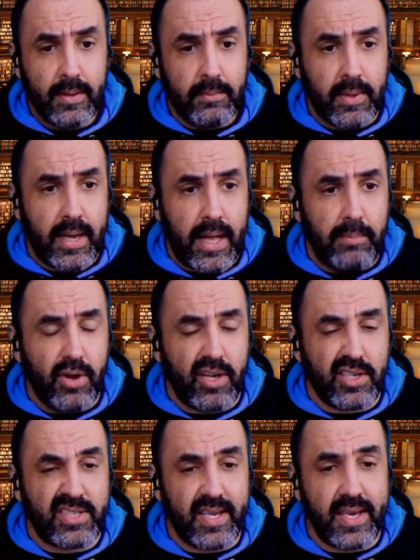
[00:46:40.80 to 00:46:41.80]
but I'm
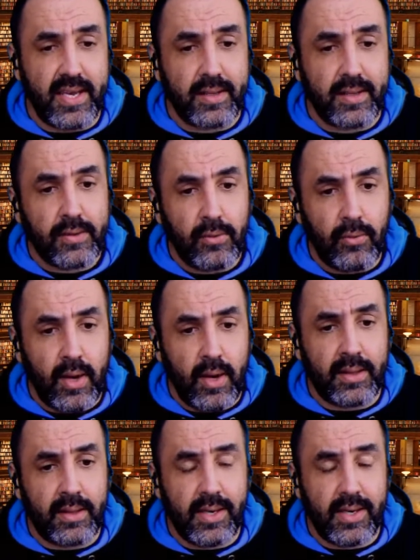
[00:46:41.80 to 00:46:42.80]
not saying
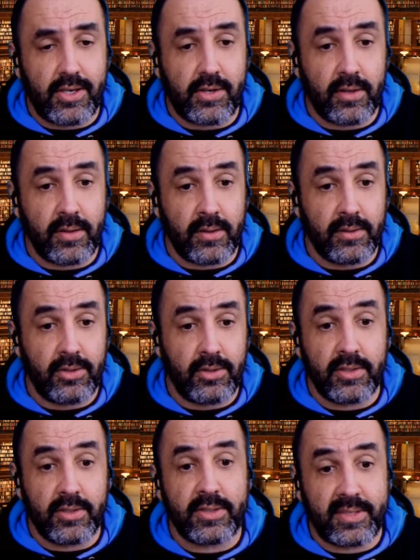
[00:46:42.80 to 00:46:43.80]
what they
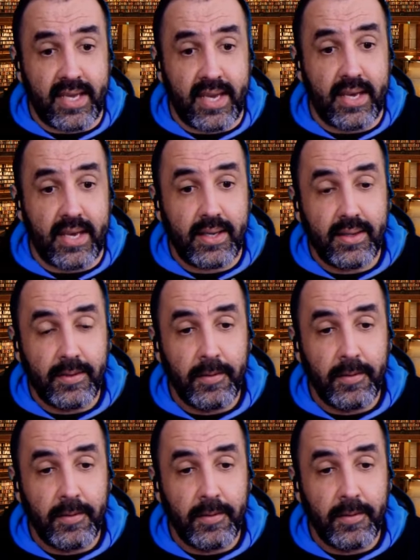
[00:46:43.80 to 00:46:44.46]
should say,